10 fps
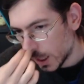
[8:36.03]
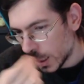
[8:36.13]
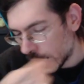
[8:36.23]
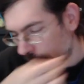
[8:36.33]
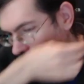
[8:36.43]

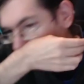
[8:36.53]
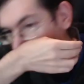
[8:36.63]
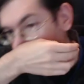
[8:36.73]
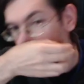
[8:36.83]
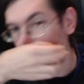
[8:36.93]
another
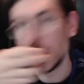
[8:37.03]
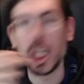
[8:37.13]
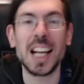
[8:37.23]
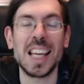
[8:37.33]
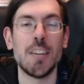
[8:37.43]
book
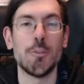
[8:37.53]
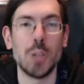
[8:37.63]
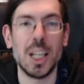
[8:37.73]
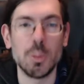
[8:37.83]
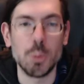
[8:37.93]
that I have
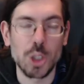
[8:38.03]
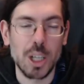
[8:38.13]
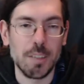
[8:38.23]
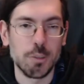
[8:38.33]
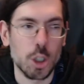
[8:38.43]
read, which I
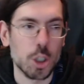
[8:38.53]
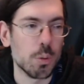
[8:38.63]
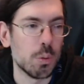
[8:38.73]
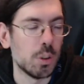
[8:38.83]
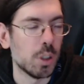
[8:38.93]
of
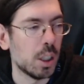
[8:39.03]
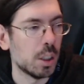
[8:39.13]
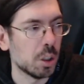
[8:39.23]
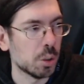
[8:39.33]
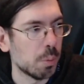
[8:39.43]
course
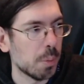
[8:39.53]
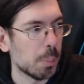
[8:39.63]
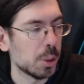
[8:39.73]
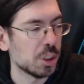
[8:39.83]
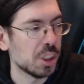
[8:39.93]
don't
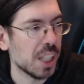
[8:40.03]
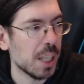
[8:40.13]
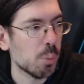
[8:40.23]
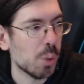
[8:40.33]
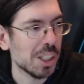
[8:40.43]
remember the
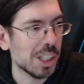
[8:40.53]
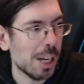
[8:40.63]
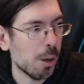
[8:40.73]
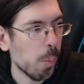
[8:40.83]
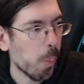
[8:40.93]
name right now,